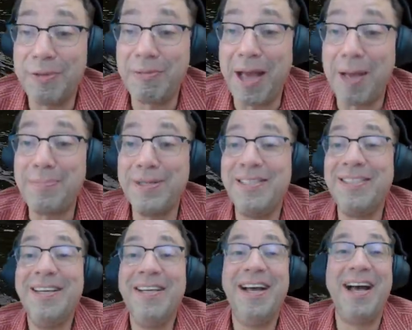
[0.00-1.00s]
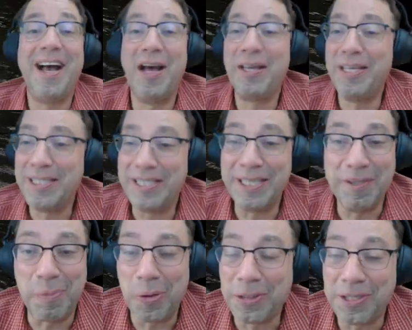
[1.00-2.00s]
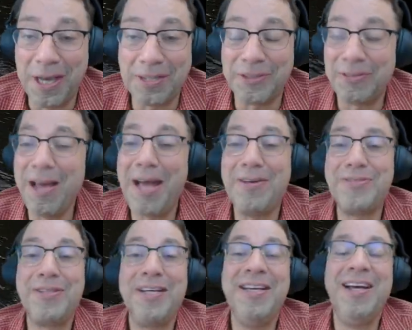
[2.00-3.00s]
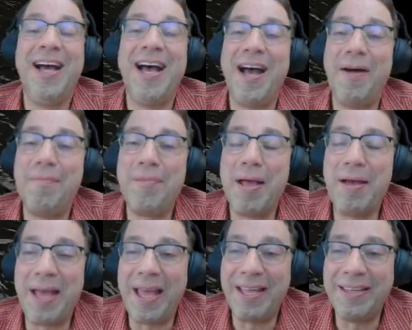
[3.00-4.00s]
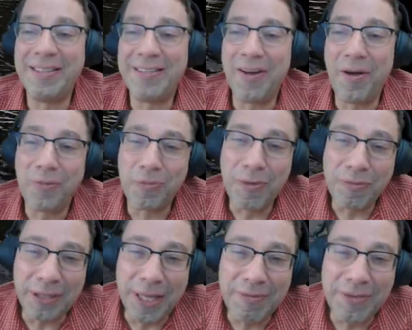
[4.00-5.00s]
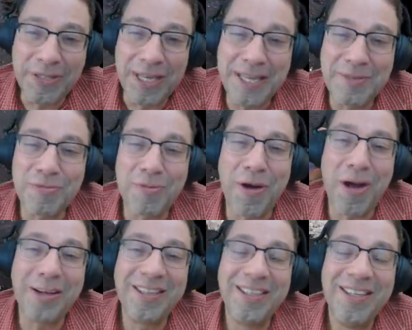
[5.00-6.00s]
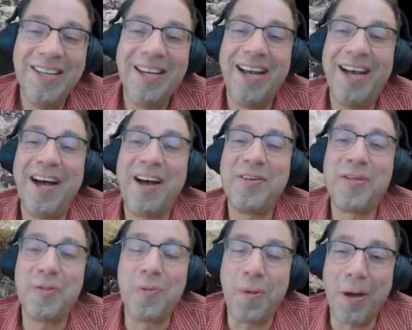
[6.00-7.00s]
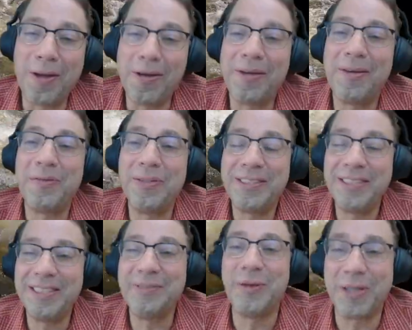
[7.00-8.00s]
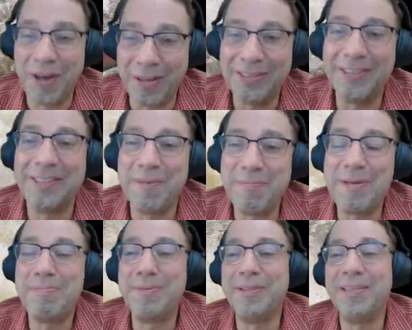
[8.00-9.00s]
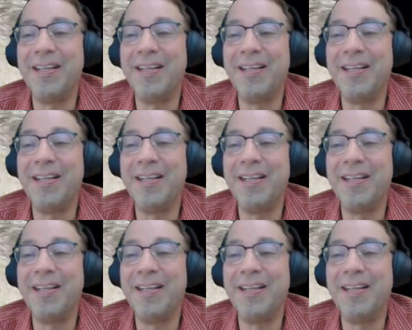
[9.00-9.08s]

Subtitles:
rapid, easy to portage around. And on river left, there's a hidden rock under the water, which is what causes some people